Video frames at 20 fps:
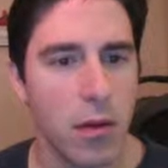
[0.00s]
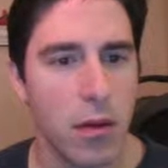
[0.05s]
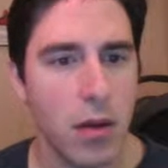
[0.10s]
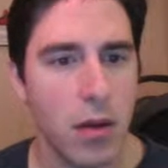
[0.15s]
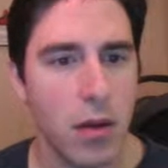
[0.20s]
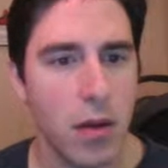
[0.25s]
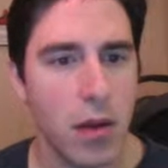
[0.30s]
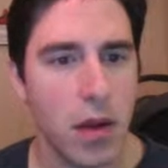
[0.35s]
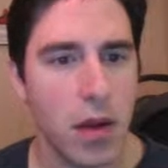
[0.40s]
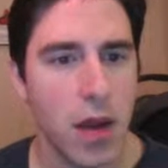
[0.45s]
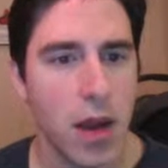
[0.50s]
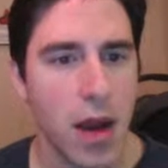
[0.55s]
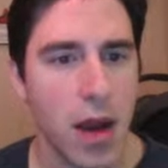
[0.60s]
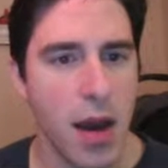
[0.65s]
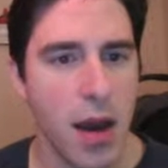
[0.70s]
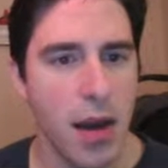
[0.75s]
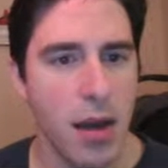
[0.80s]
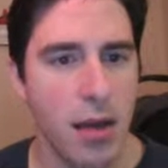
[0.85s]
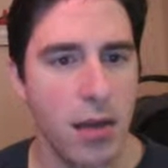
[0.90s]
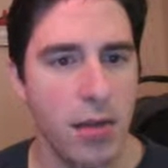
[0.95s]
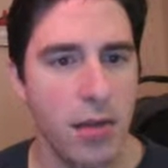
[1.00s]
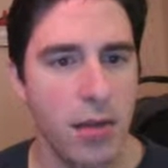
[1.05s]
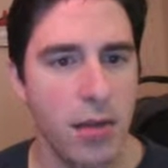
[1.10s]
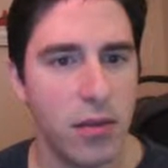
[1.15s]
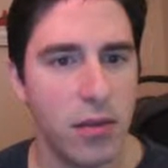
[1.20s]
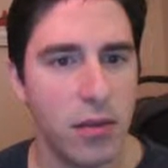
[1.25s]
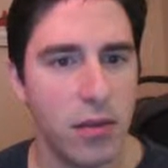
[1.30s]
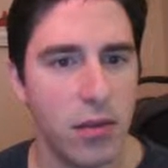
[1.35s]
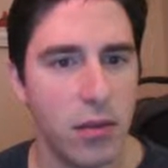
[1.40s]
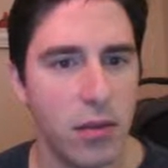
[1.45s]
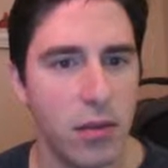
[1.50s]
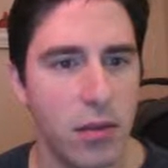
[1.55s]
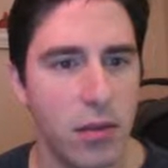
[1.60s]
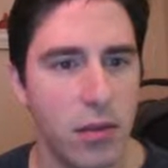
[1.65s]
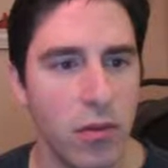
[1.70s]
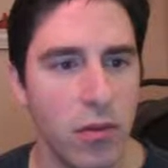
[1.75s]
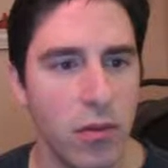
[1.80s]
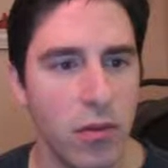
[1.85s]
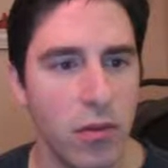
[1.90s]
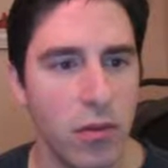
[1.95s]
He has
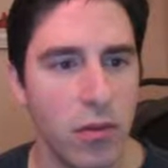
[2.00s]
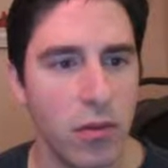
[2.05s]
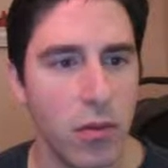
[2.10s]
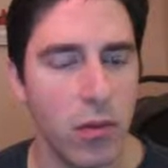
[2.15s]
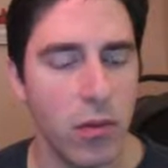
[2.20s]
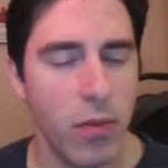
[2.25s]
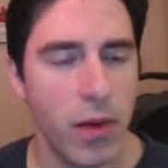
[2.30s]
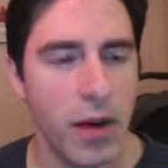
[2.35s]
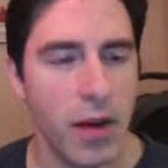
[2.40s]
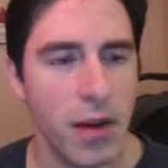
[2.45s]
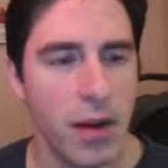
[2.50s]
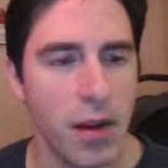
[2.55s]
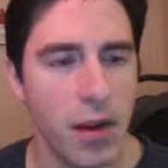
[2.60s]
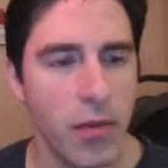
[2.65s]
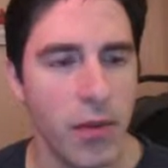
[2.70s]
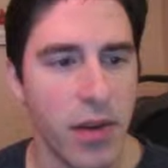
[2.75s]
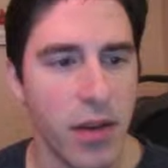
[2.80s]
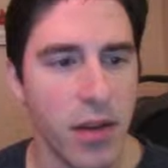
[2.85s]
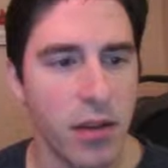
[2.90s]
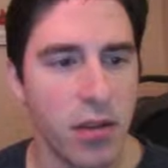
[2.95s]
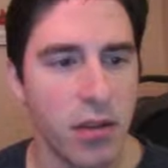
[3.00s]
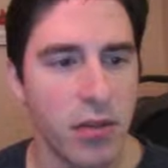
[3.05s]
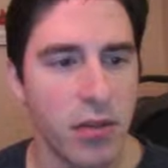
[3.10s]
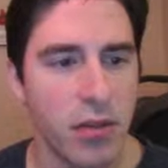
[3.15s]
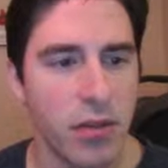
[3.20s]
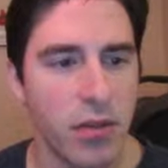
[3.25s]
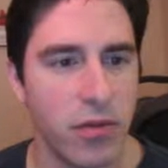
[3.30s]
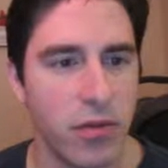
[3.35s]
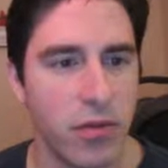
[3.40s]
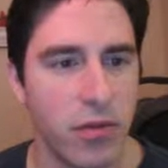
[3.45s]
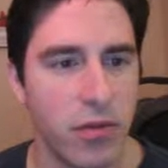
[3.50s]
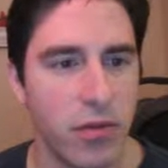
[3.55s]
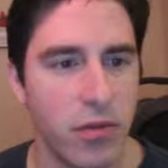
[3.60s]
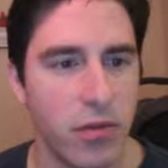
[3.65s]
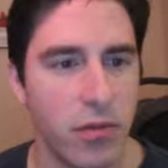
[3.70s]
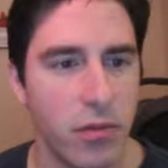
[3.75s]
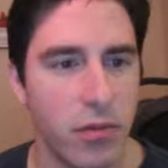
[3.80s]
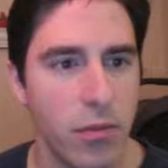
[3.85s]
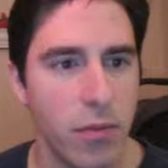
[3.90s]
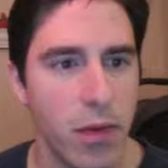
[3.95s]
what way to take advantage of
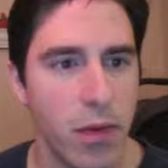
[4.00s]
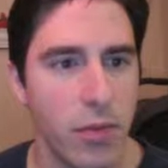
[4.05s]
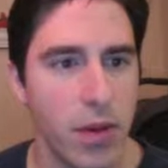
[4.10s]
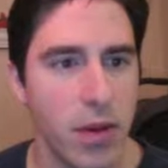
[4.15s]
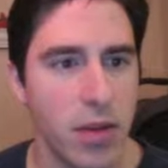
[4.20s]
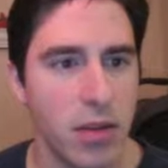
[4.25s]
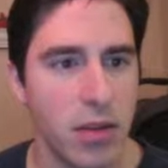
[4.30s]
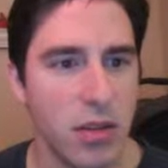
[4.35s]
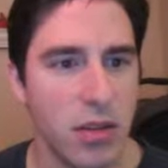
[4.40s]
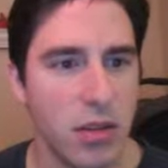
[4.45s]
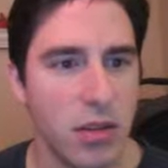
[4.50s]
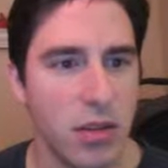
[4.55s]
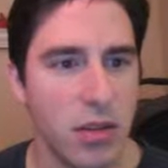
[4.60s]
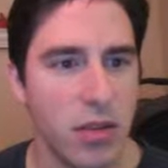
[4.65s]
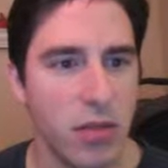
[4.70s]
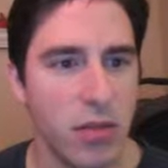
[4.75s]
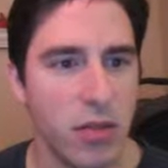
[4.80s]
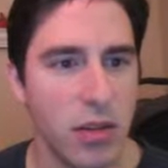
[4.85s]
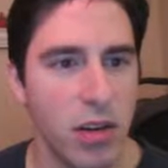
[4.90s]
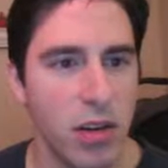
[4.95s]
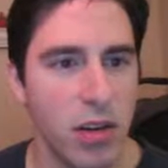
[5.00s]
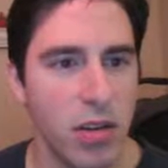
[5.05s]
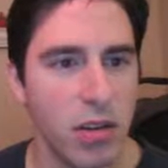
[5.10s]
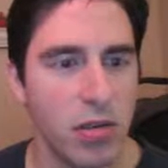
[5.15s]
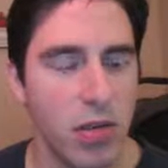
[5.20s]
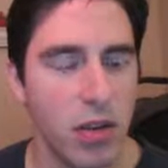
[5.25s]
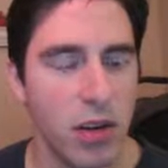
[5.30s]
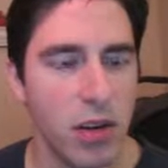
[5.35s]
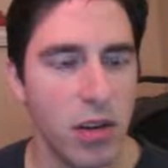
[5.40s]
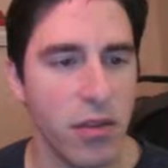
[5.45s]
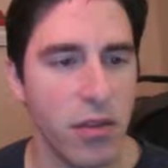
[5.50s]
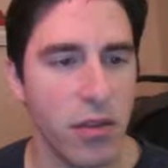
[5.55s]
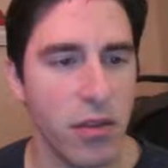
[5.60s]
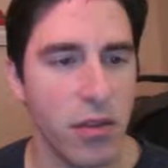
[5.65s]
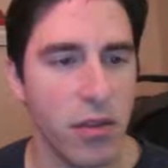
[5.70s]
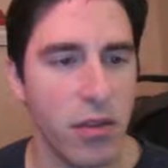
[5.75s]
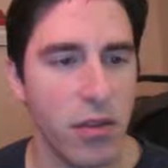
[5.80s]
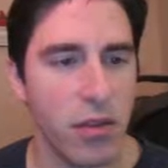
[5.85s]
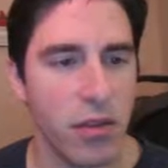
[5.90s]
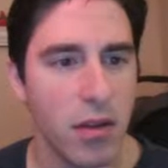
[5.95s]
my pieces? G3 doesn't do
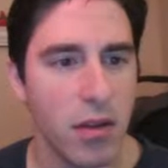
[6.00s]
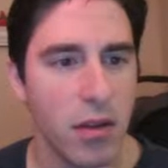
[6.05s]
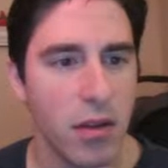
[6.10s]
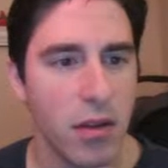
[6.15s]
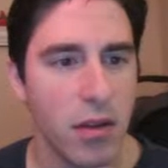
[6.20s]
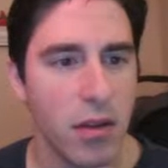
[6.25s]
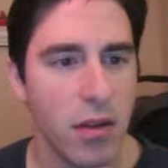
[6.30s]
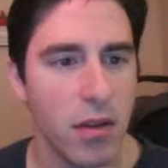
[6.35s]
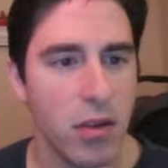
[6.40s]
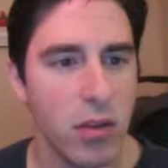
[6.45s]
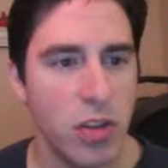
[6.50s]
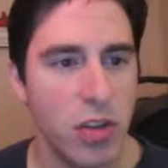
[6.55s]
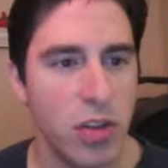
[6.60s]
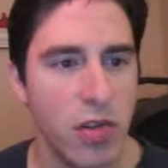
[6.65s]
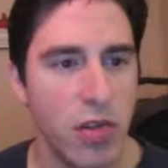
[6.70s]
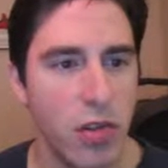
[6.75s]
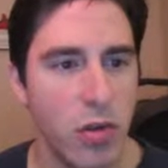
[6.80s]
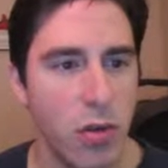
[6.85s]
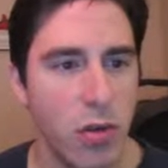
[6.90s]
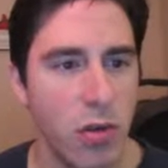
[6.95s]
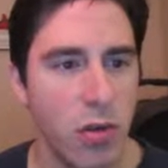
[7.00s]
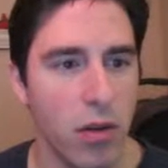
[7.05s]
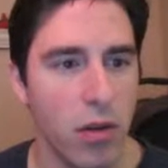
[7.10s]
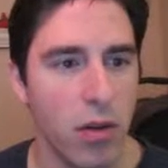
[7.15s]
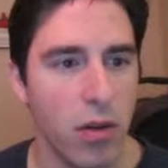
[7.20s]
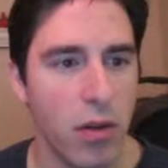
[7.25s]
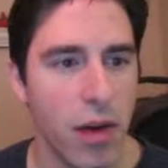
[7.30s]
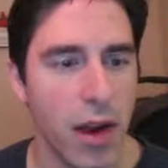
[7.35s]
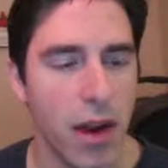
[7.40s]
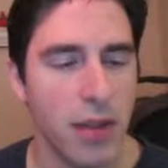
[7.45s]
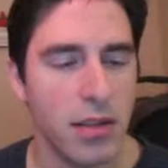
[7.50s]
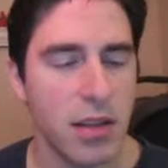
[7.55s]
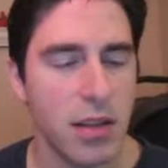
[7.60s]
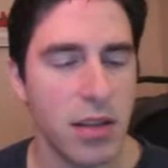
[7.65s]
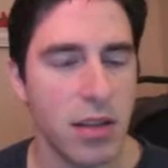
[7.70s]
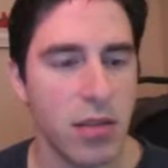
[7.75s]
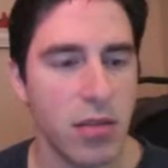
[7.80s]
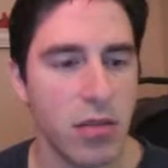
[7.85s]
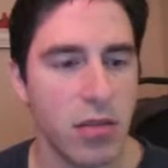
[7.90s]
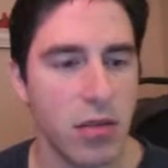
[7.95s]
anything. G4 hangs
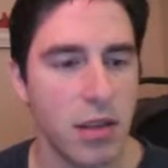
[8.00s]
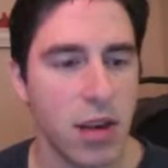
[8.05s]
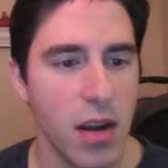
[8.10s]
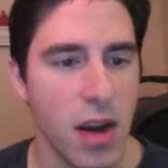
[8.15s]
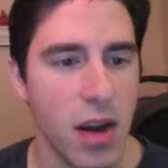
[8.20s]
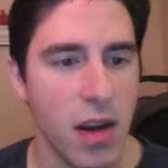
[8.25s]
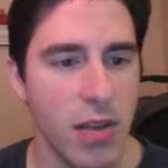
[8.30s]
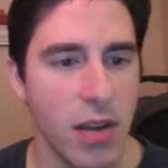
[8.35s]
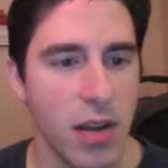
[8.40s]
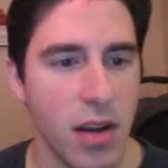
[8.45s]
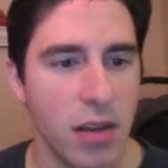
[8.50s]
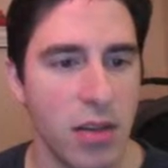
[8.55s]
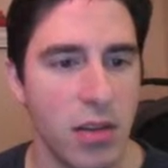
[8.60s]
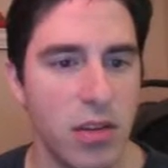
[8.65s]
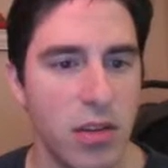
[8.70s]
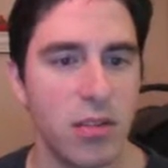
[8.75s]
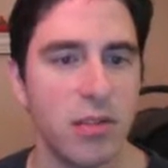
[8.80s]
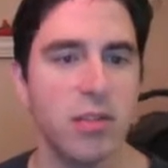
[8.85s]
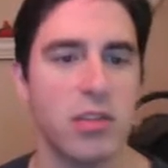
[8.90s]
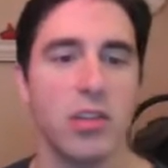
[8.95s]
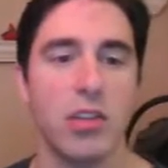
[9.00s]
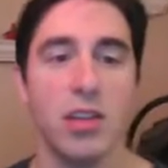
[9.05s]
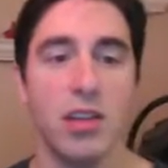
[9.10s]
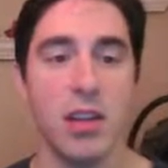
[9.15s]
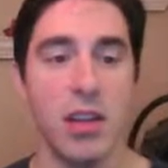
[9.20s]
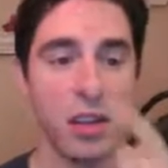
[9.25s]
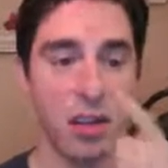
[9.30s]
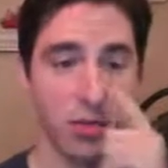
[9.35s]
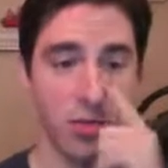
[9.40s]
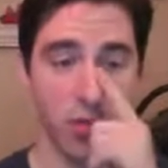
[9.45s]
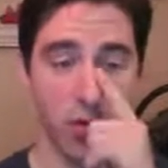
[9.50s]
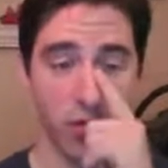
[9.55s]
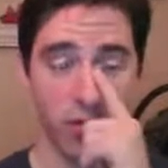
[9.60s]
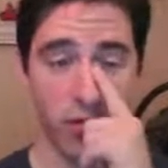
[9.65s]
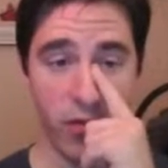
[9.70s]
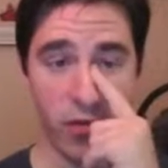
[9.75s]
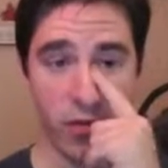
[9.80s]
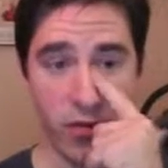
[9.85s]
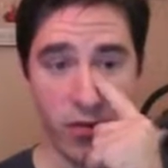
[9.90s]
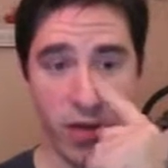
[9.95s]
h3. I think I just get this pawn
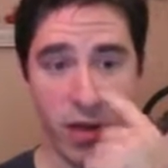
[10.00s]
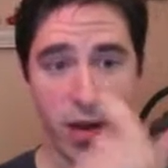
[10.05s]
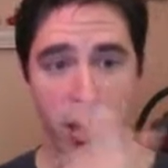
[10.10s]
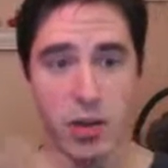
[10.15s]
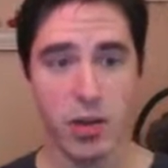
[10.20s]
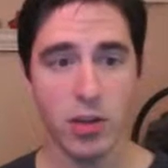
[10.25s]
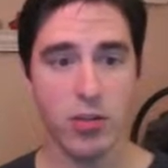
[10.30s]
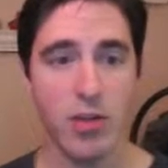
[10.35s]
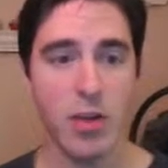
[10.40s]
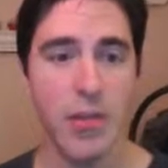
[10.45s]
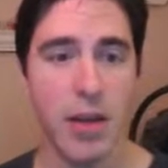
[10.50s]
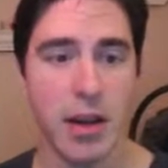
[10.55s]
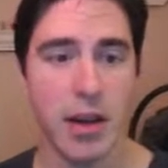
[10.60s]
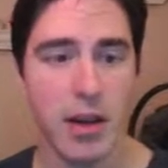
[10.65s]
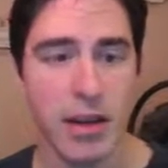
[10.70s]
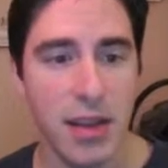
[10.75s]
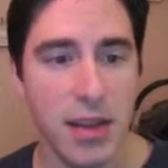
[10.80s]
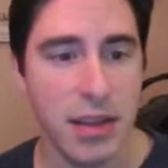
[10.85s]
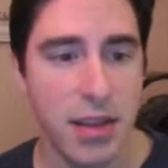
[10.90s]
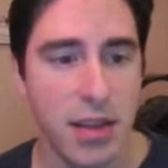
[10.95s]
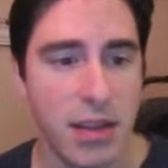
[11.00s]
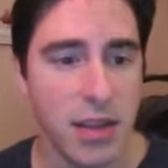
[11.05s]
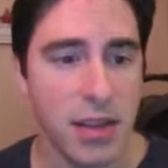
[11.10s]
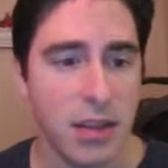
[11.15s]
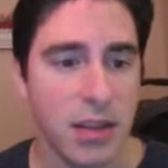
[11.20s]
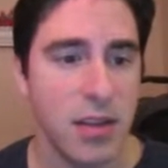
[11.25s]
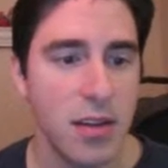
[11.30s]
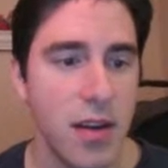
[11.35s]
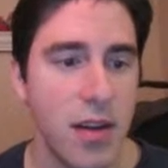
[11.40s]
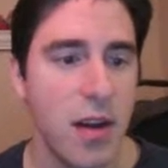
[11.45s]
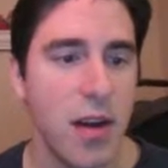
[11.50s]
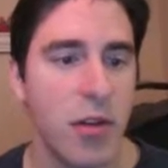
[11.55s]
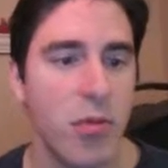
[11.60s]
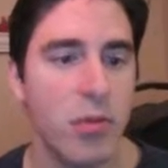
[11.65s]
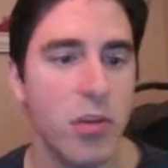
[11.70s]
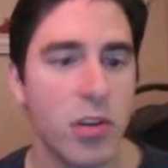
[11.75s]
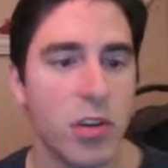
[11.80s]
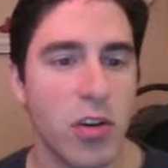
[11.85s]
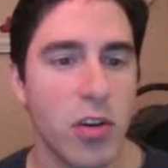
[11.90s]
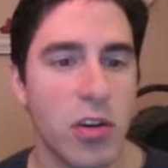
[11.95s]
for free and I can drop back to e6,
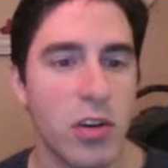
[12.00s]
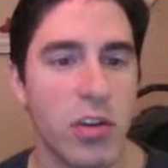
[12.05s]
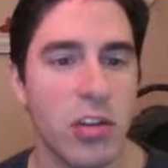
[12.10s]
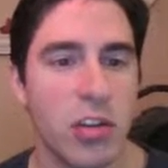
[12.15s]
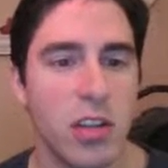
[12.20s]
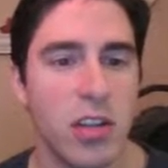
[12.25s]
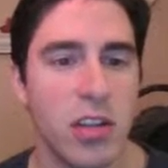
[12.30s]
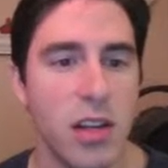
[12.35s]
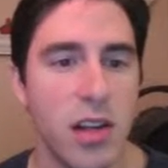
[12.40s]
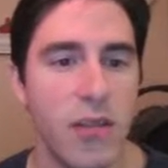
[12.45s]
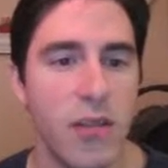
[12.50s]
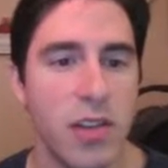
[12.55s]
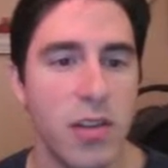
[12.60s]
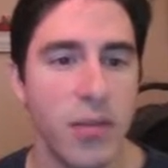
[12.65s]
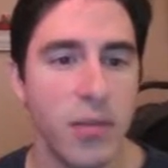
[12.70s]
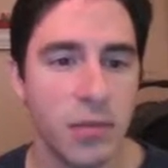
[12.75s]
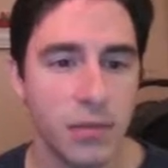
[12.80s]
which guards g7,